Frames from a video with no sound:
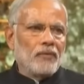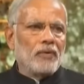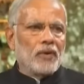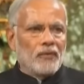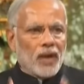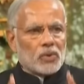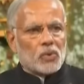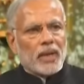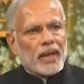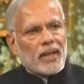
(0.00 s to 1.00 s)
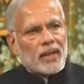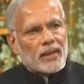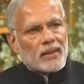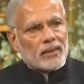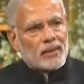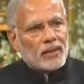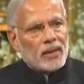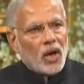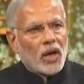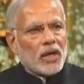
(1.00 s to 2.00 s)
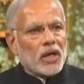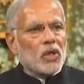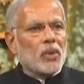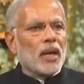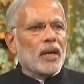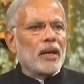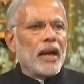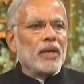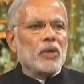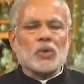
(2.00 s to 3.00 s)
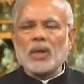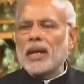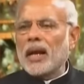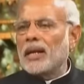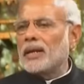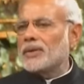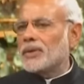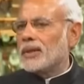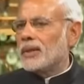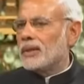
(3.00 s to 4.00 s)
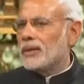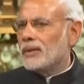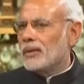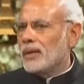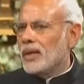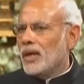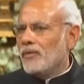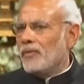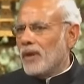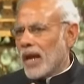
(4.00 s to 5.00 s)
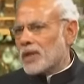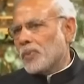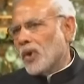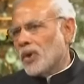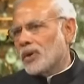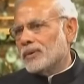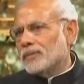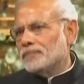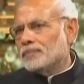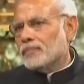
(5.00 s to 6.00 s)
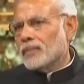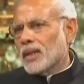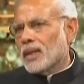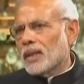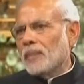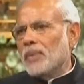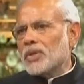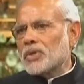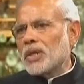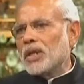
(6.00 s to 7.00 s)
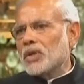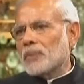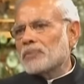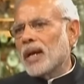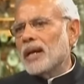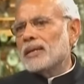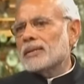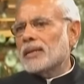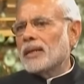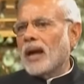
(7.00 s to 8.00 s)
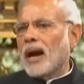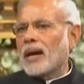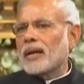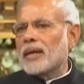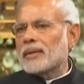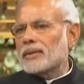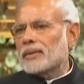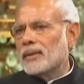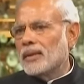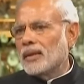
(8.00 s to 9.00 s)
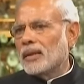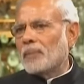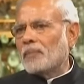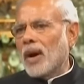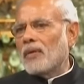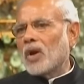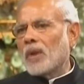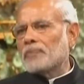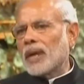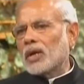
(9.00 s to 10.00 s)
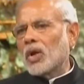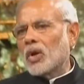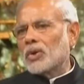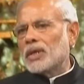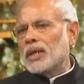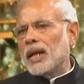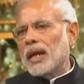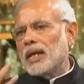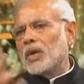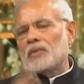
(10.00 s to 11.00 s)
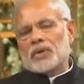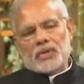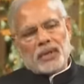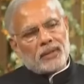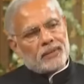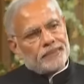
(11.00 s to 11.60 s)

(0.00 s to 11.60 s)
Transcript: we will work together on renewable and nuclear energy. We will explore the mysteries of science and harness the power of technology and innovation.